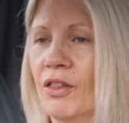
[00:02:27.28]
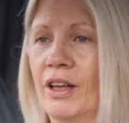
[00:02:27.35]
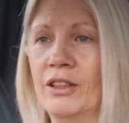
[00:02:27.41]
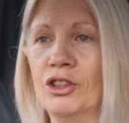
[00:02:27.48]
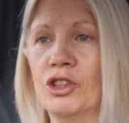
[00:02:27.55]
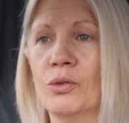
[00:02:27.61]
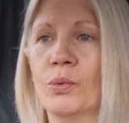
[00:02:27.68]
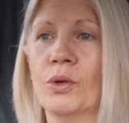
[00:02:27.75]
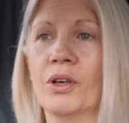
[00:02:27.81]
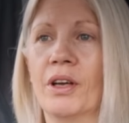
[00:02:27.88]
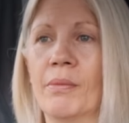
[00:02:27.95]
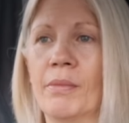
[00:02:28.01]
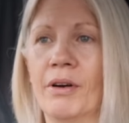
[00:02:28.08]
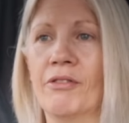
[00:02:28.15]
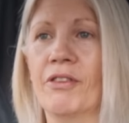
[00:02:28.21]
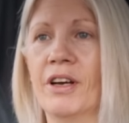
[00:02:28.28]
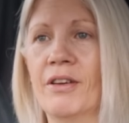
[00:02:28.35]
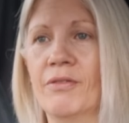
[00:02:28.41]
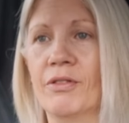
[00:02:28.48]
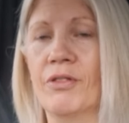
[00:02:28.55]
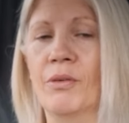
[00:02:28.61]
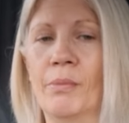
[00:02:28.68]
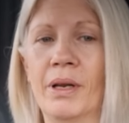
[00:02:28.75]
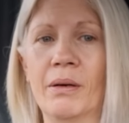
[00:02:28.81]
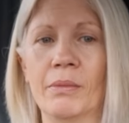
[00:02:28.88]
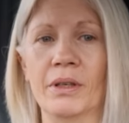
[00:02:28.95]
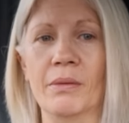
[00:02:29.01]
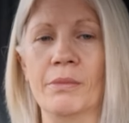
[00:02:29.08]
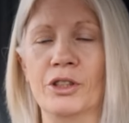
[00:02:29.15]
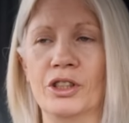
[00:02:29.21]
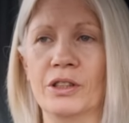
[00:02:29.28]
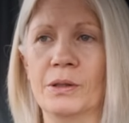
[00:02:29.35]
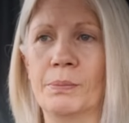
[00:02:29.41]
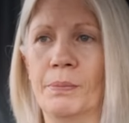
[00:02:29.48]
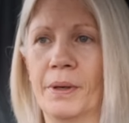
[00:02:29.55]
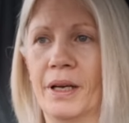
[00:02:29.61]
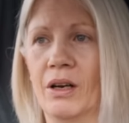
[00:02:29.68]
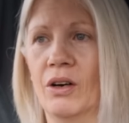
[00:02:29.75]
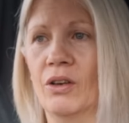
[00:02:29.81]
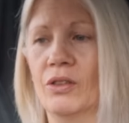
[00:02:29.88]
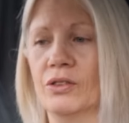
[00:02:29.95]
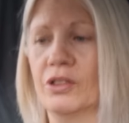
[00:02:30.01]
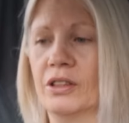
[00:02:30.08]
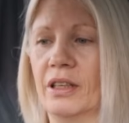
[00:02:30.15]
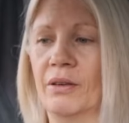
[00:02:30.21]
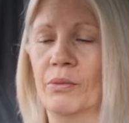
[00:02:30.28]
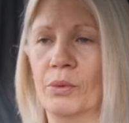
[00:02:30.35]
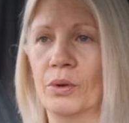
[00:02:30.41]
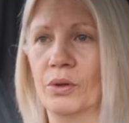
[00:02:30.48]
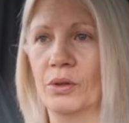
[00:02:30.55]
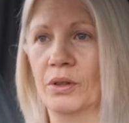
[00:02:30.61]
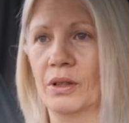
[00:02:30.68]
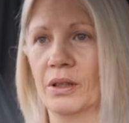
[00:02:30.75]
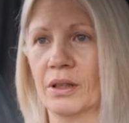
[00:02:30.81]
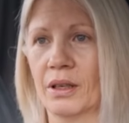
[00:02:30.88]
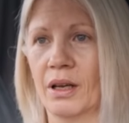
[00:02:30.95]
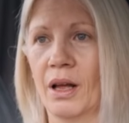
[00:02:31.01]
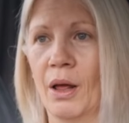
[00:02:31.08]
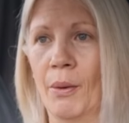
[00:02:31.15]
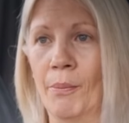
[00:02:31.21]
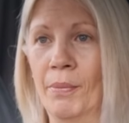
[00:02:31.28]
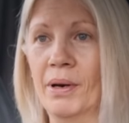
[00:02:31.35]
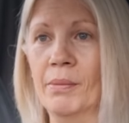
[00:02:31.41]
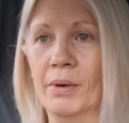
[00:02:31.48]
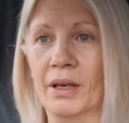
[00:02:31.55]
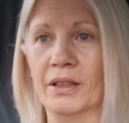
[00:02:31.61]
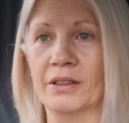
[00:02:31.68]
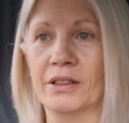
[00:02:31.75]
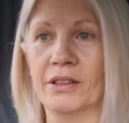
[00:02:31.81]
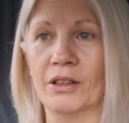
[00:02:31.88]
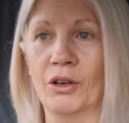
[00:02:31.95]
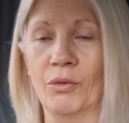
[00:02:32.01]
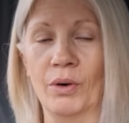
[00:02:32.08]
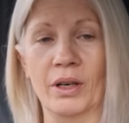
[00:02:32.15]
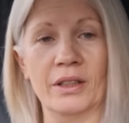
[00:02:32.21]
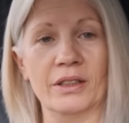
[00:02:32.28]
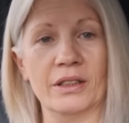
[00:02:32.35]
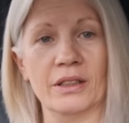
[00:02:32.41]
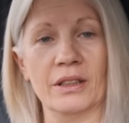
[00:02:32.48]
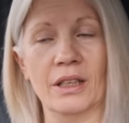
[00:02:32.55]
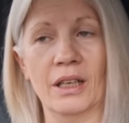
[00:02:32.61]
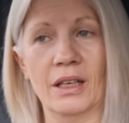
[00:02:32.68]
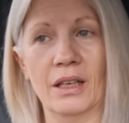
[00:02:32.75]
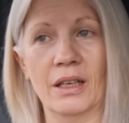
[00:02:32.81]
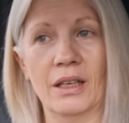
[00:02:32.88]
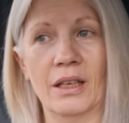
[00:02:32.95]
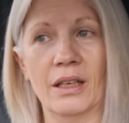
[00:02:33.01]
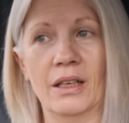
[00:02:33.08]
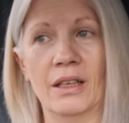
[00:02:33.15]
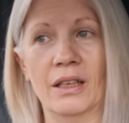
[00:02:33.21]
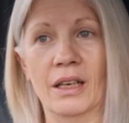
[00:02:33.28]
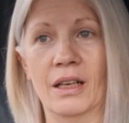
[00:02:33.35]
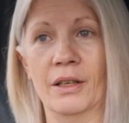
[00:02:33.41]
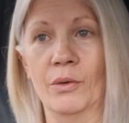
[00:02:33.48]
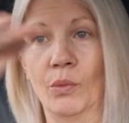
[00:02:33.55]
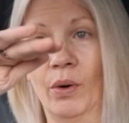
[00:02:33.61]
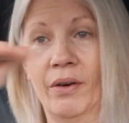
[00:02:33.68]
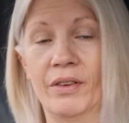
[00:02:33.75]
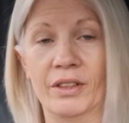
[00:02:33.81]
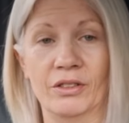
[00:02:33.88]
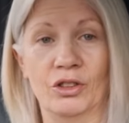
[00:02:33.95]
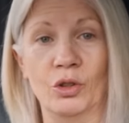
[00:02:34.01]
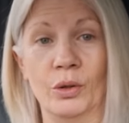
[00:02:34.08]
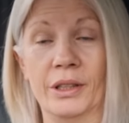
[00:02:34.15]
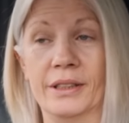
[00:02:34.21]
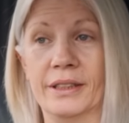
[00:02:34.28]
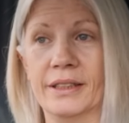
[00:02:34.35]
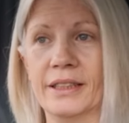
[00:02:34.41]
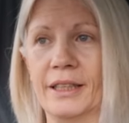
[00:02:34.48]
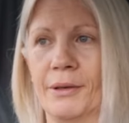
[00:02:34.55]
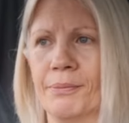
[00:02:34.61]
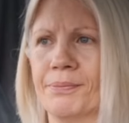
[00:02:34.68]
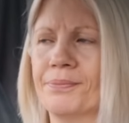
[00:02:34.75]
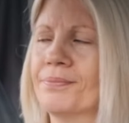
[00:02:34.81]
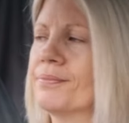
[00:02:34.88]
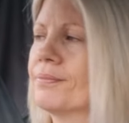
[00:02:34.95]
That should work in my favour for minimal images because it will minimise the horizon line where it joins the sea.